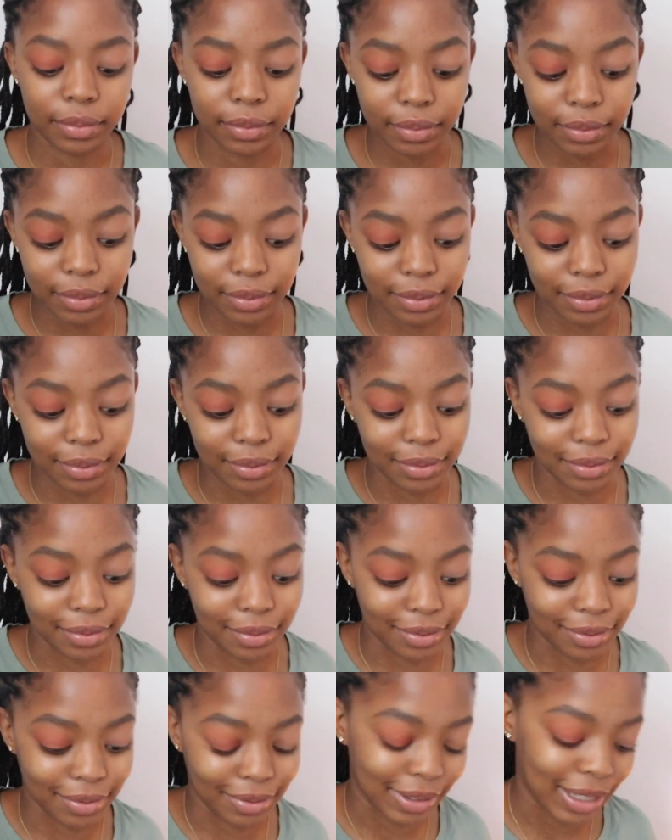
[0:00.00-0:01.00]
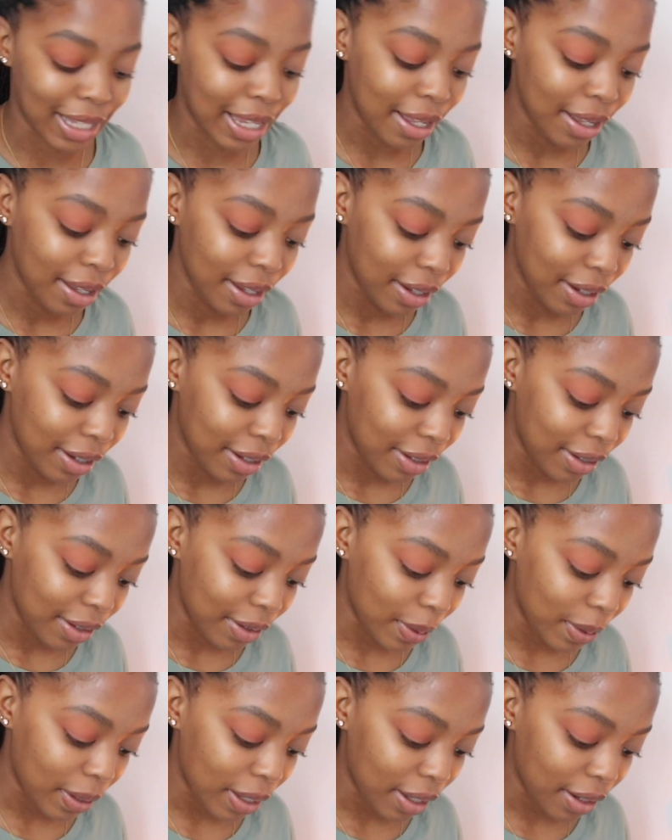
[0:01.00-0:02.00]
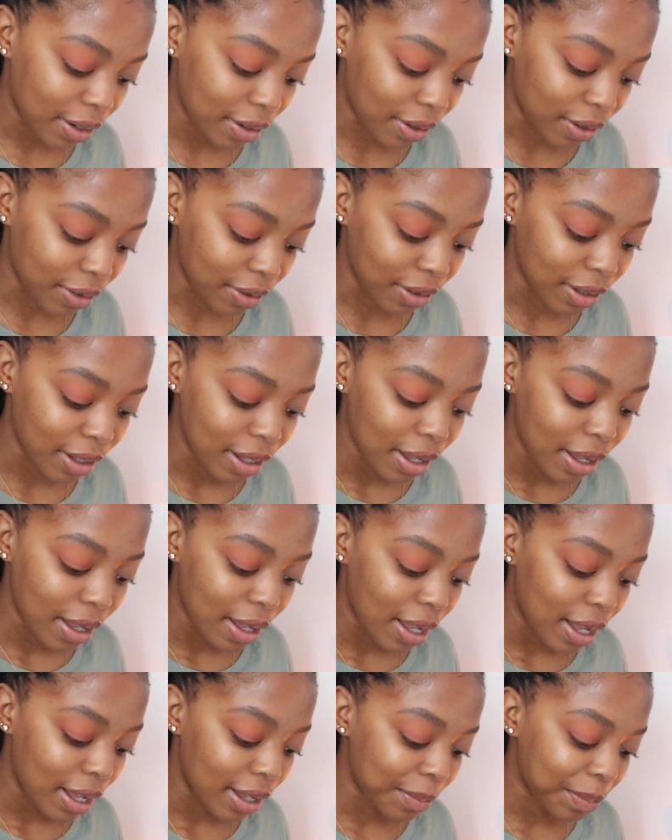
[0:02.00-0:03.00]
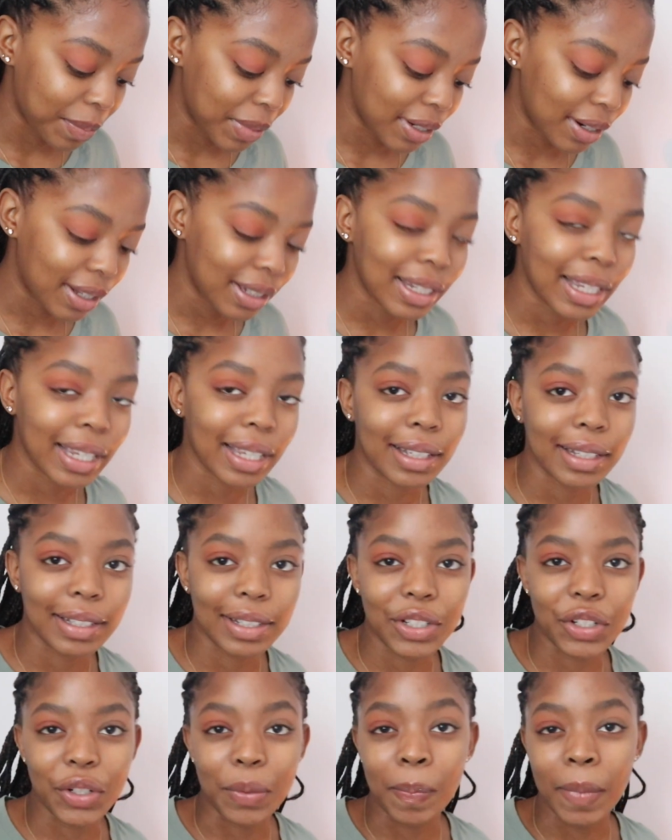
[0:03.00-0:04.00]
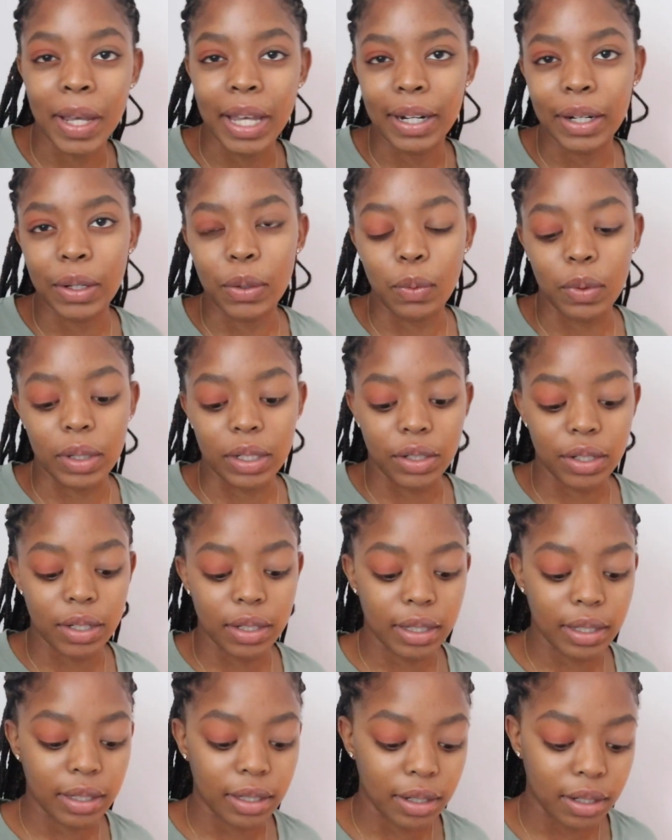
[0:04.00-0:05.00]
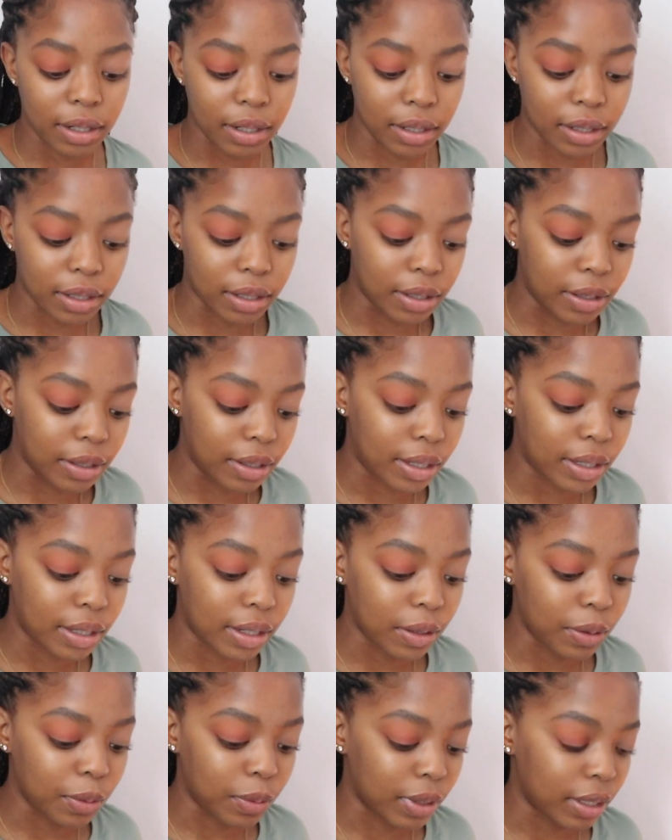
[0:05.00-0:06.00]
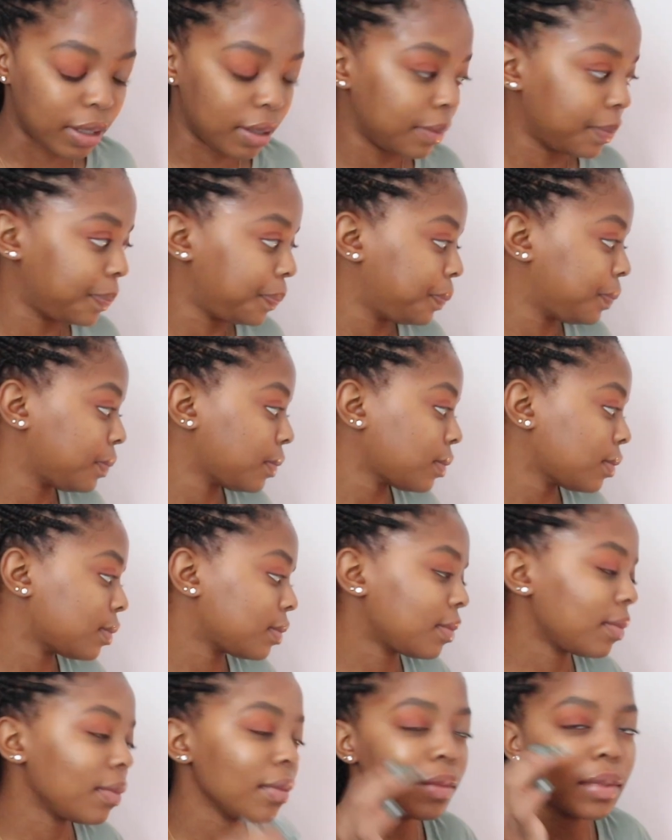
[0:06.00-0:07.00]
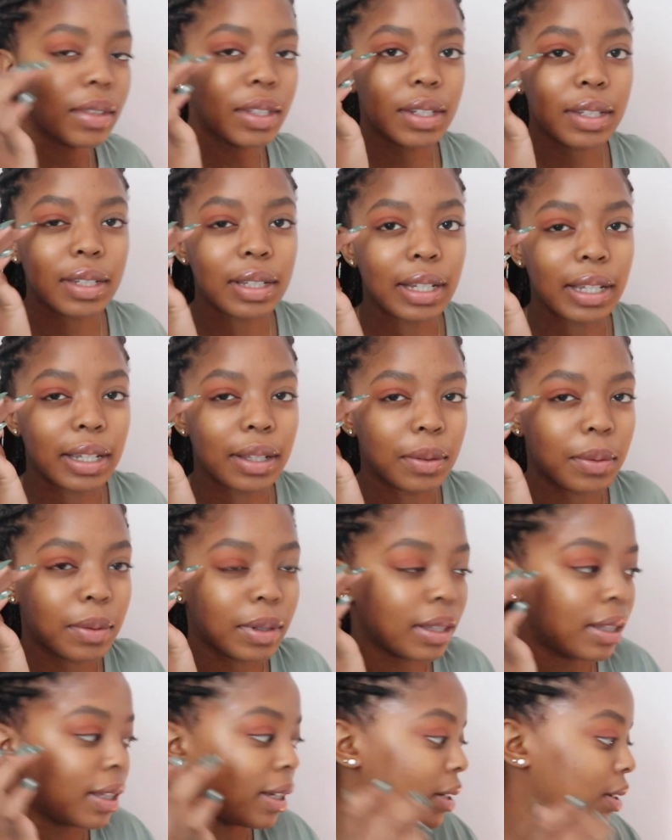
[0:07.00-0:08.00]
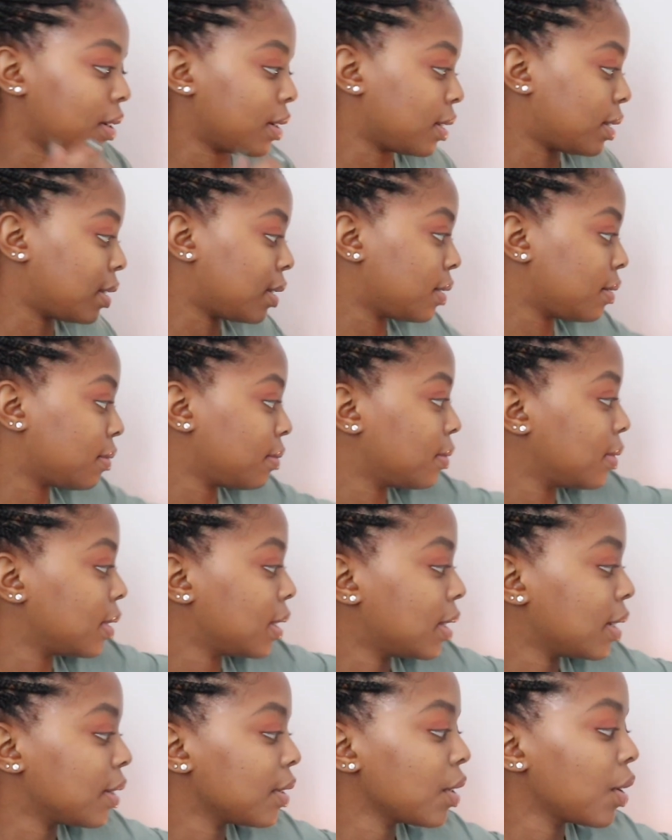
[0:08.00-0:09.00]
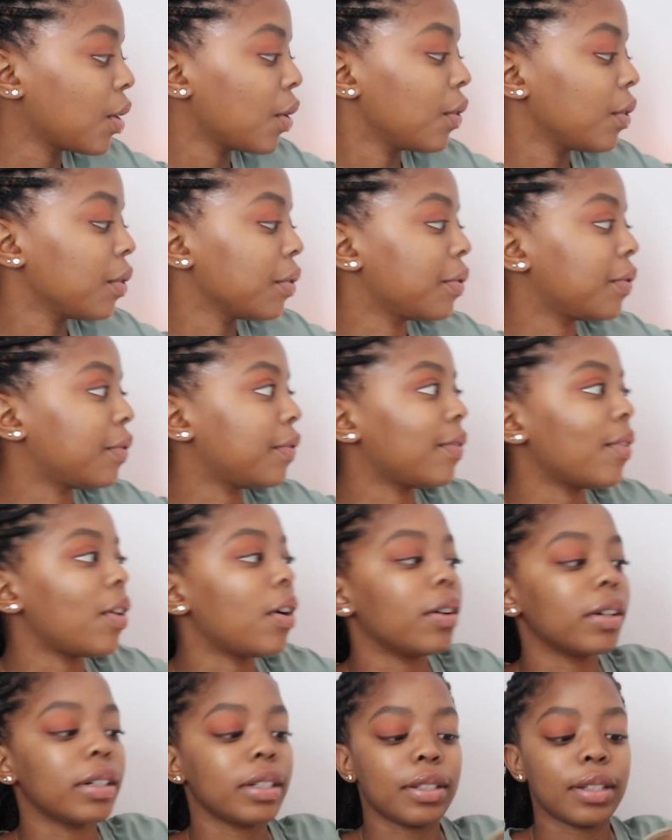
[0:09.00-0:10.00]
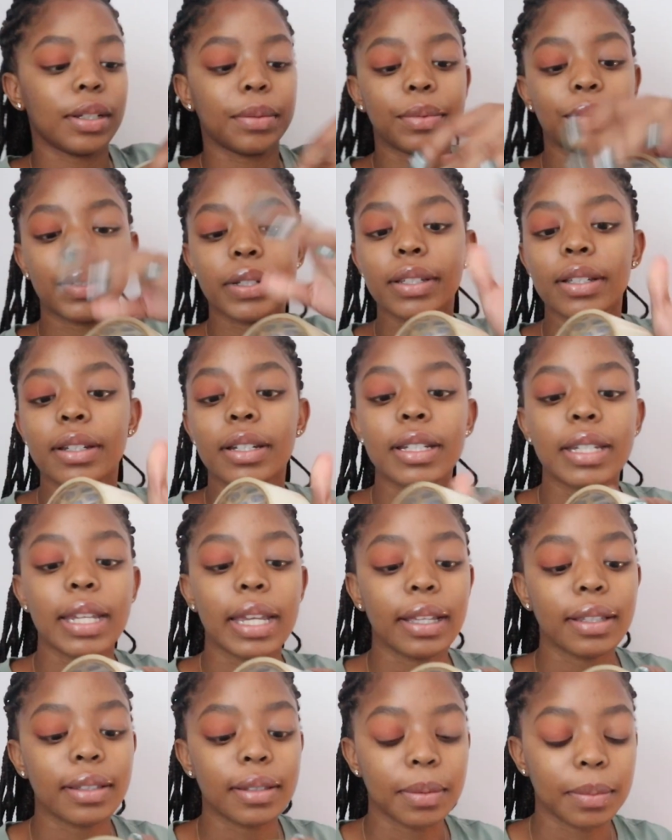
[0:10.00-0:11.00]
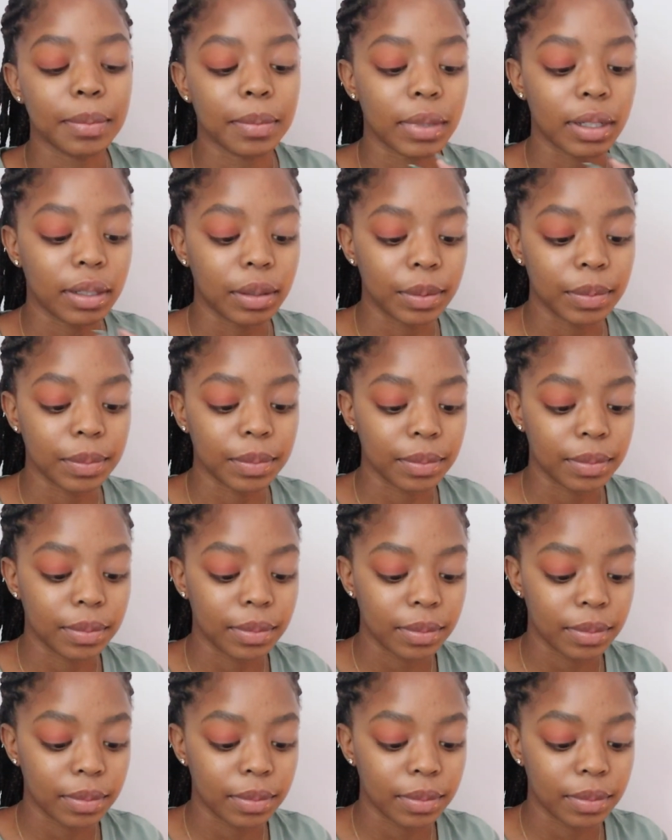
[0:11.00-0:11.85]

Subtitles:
wing. Okay girl, but not like a dramatic one, just a still one, just like a one that just doesn't go far. So I'm just gonna take some